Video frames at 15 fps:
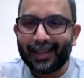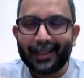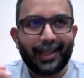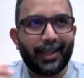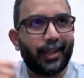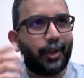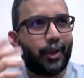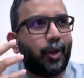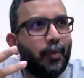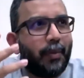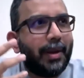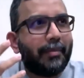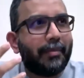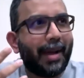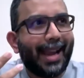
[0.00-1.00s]
The
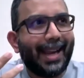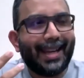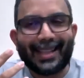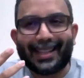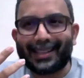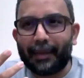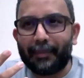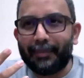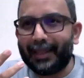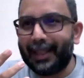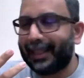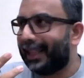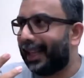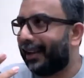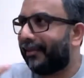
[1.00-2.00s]
human mind is
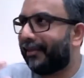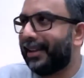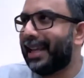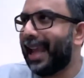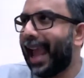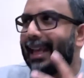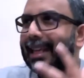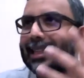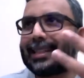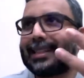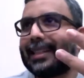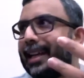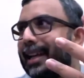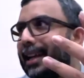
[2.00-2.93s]
something that reacts